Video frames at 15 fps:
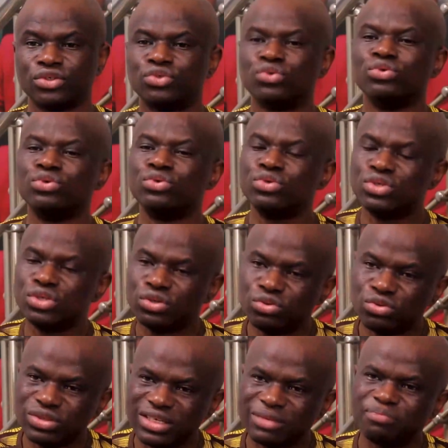You
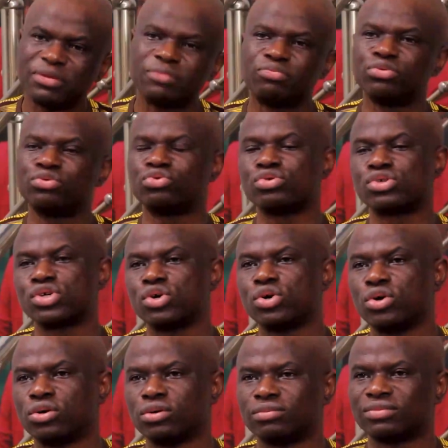knew the people to
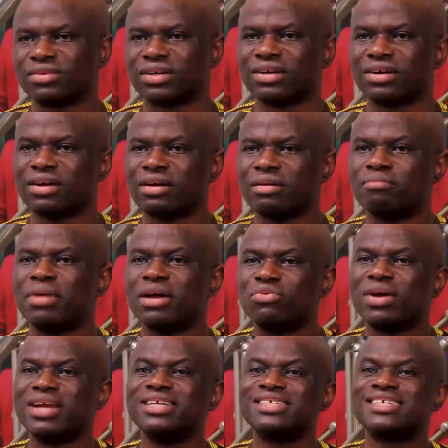call.
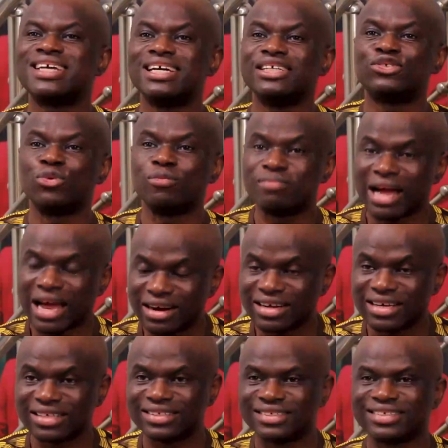But when it gets to
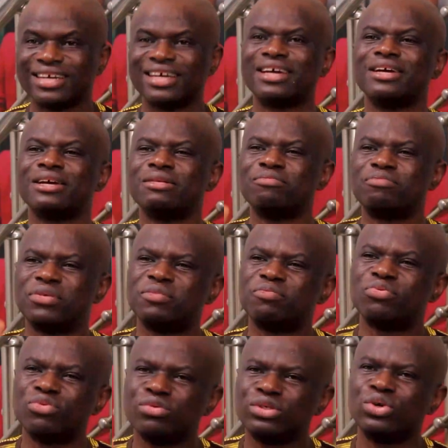marriage,
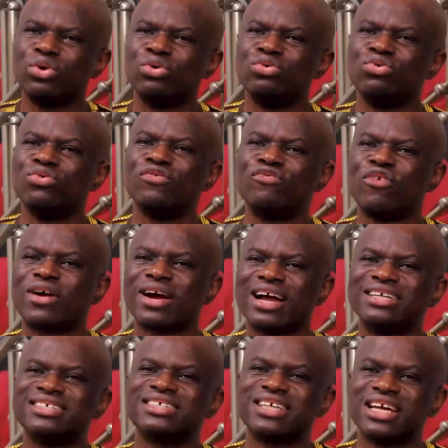people don't look for
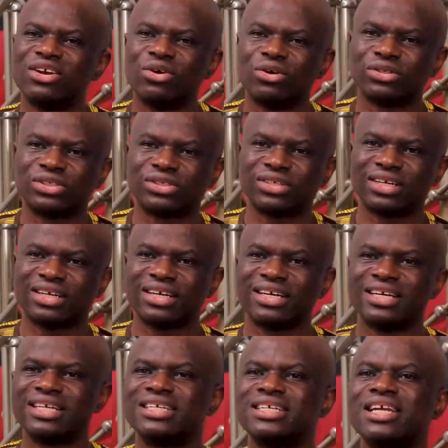counselors.
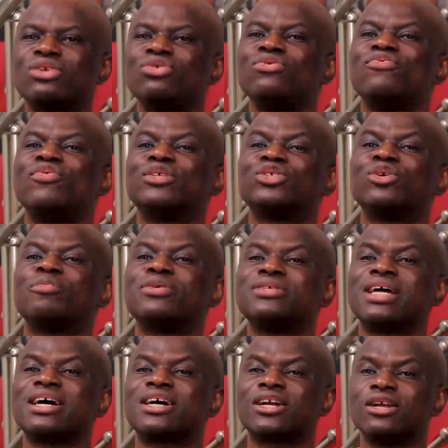They look for
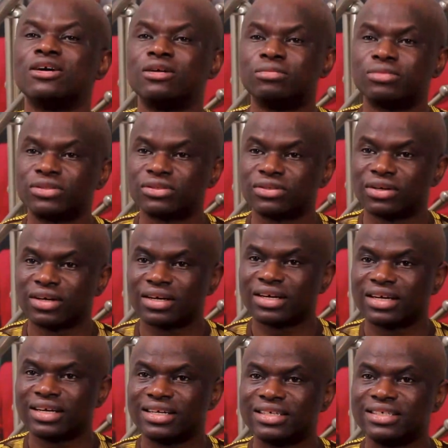supporter clubs.
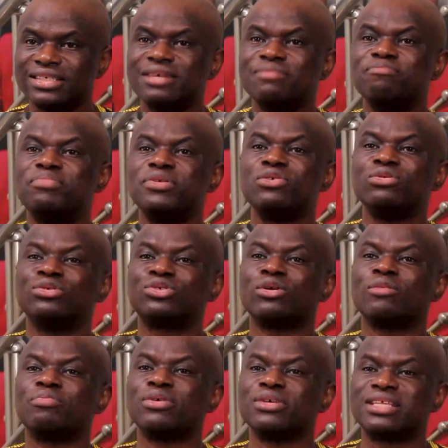They build
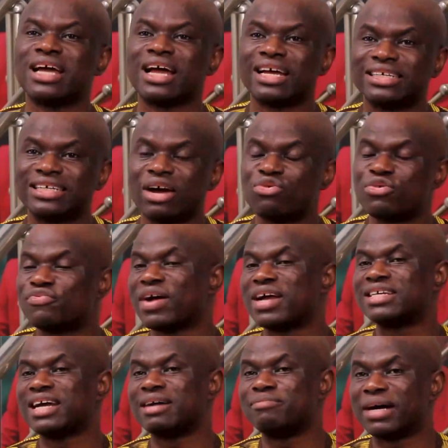supporters that will
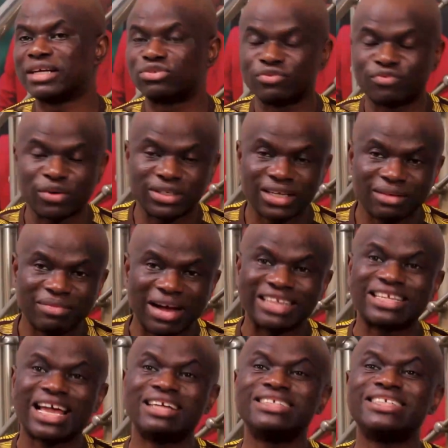fight their battle for them.
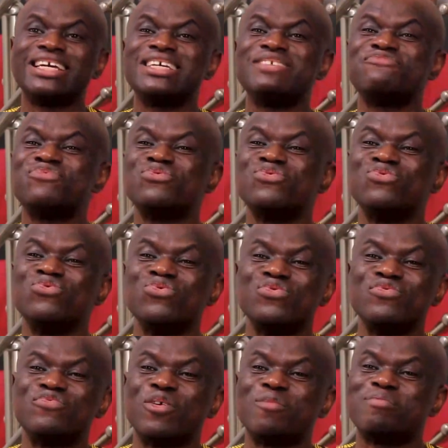At times, they even
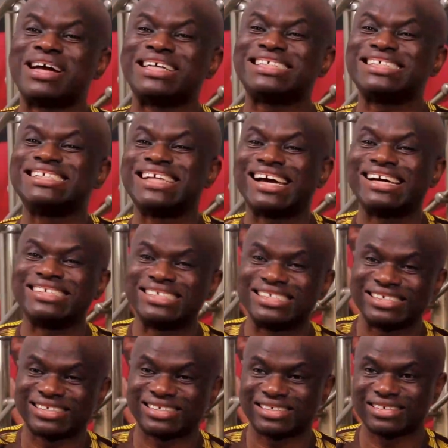look for
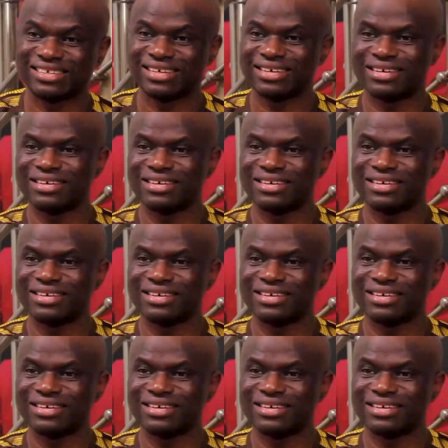machineries.